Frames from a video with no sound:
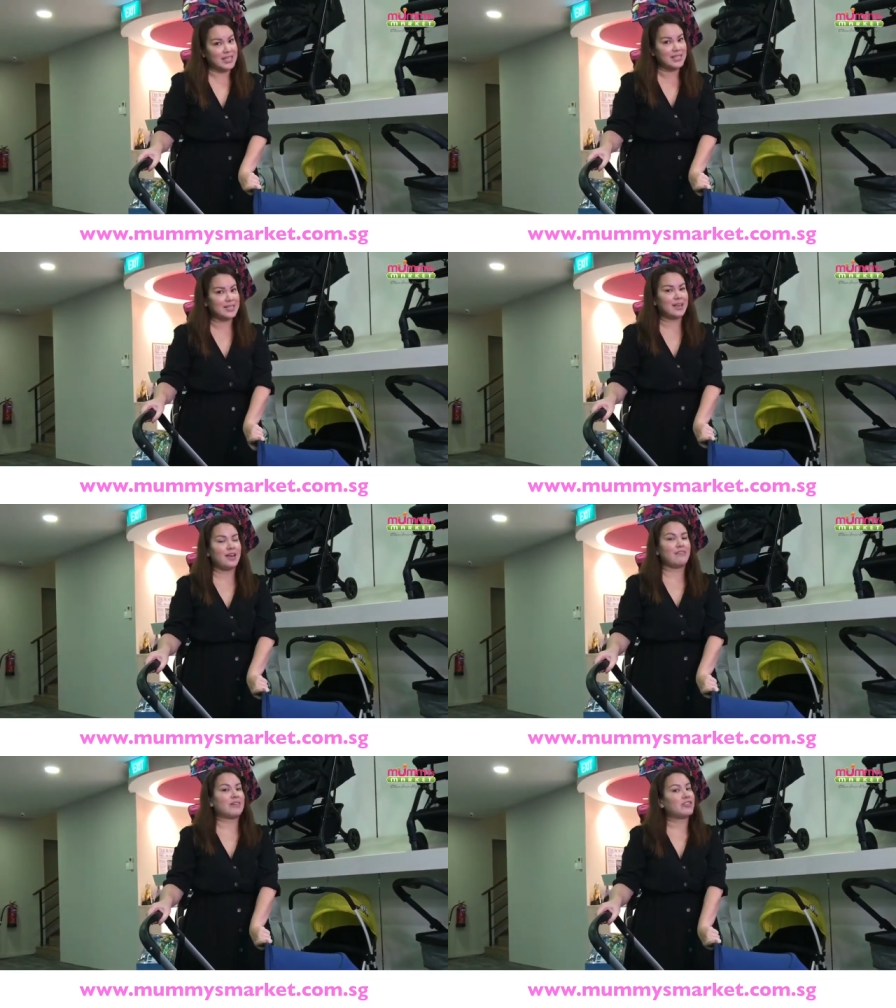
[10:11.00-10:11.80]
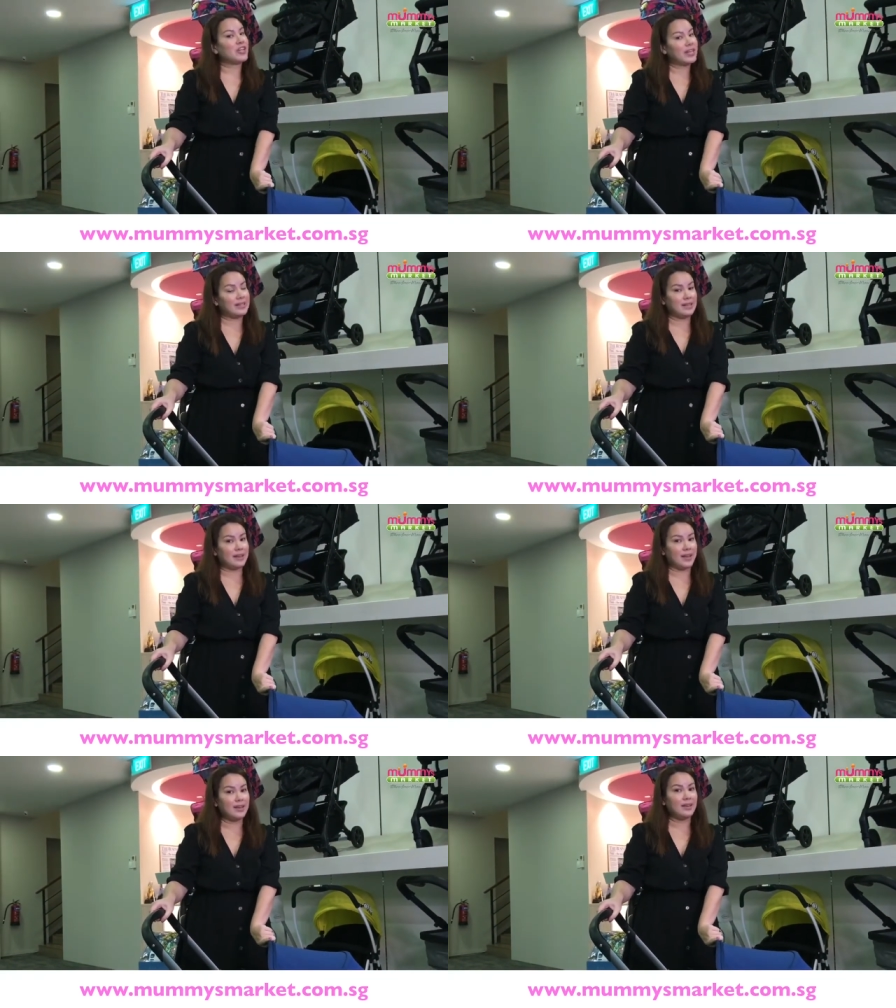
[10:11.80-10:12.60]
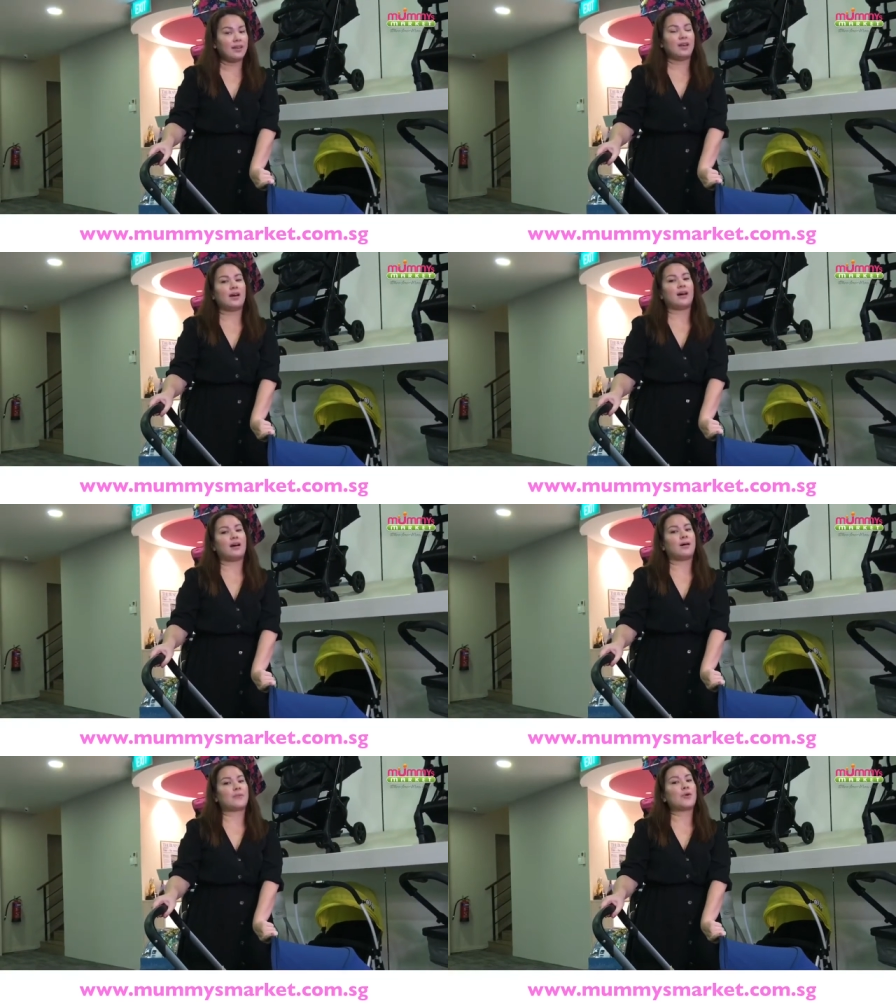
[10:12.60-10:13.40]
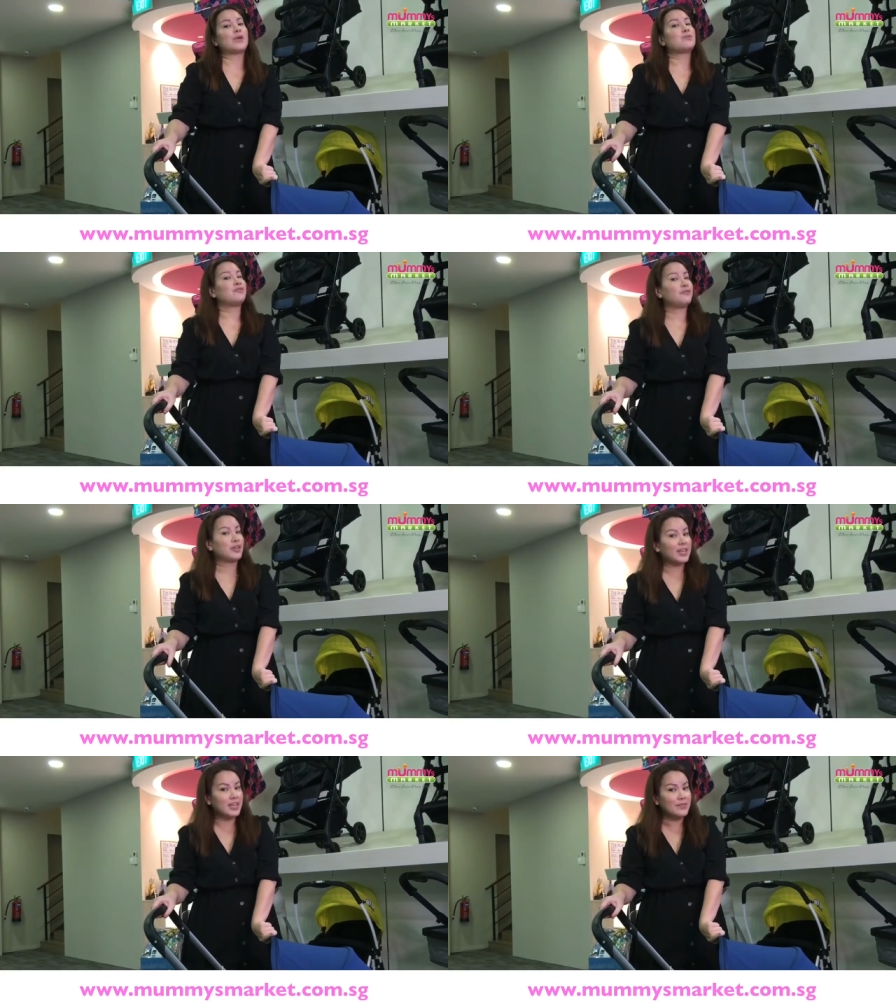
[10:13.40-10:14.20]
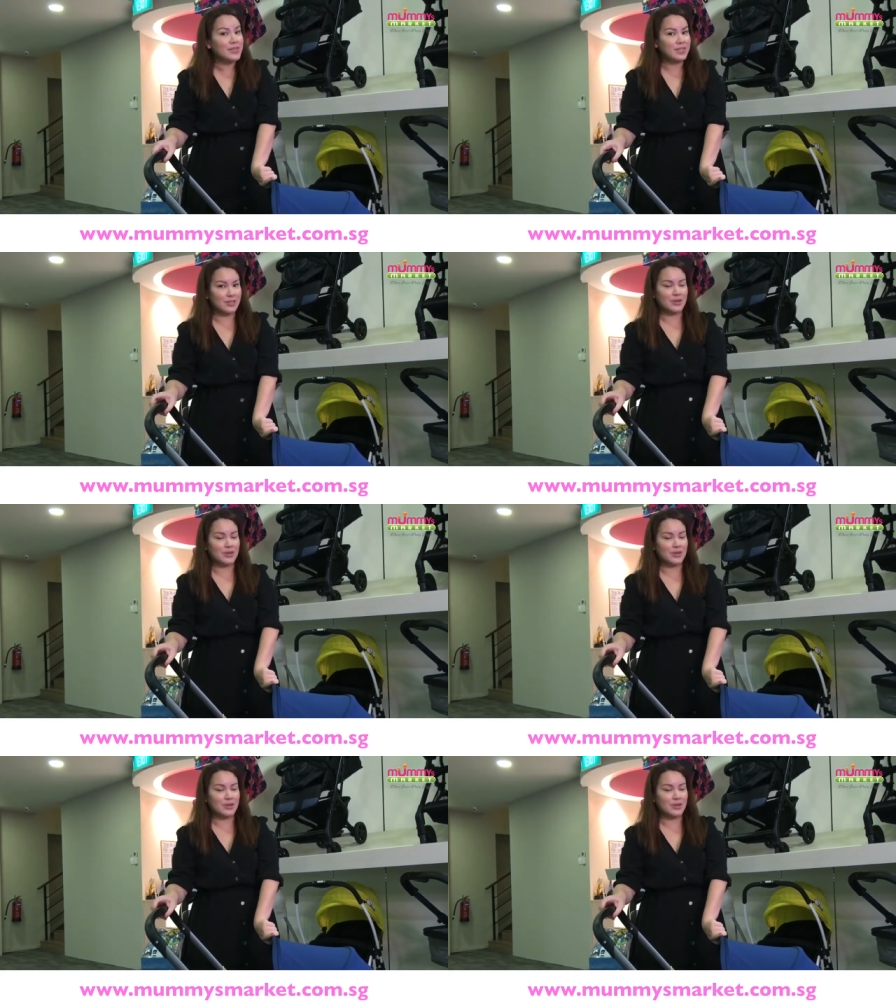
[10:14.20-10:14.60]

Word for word: It's 599 um, going with free gifts.